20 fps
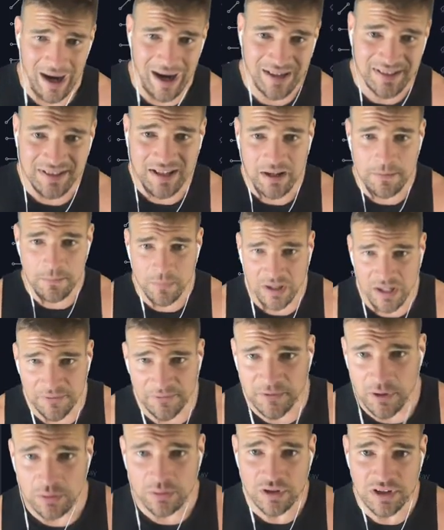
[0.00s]
I'd say money
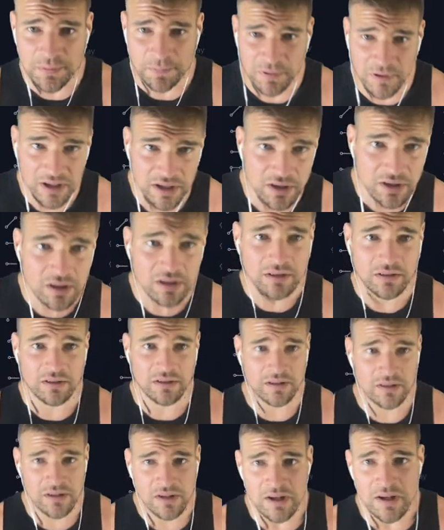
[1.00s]
flow looks pretty good,
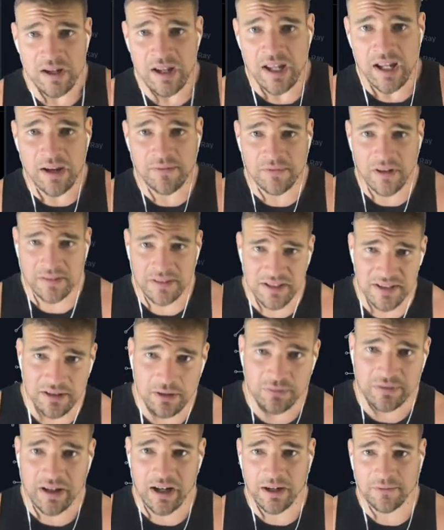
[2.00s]
even on these
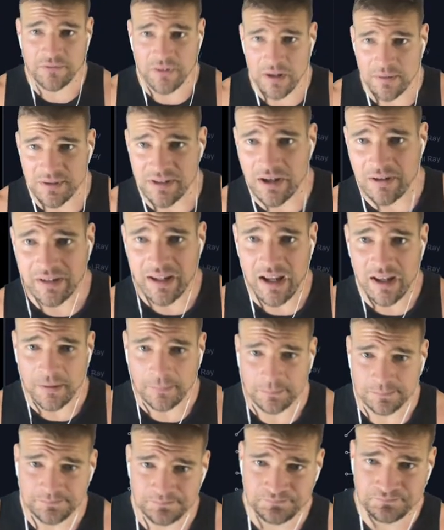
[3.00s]
low time frames. Now,
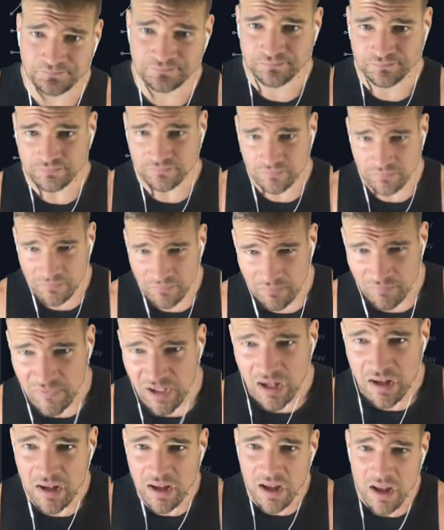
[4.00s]
again,
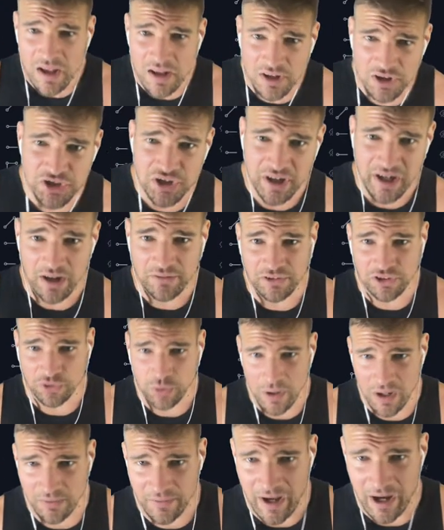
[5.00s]
let's check out the
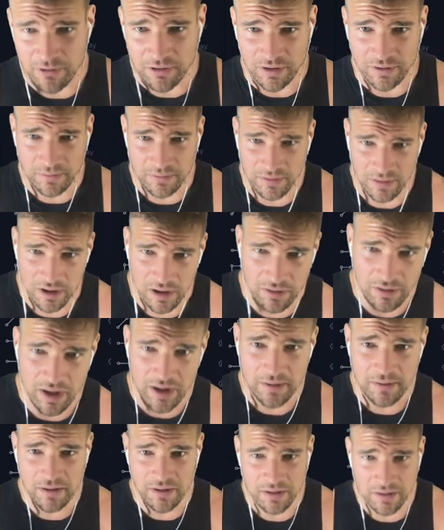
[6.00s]
12-hour, all
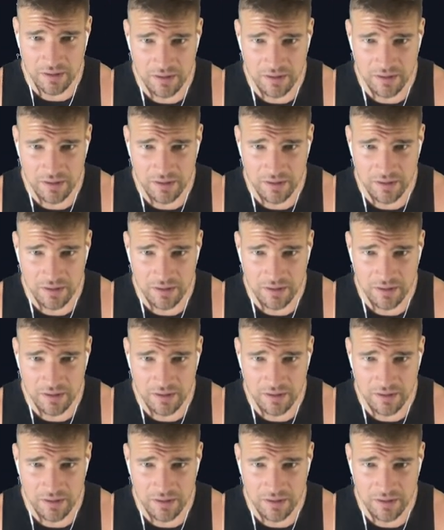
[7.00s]
right?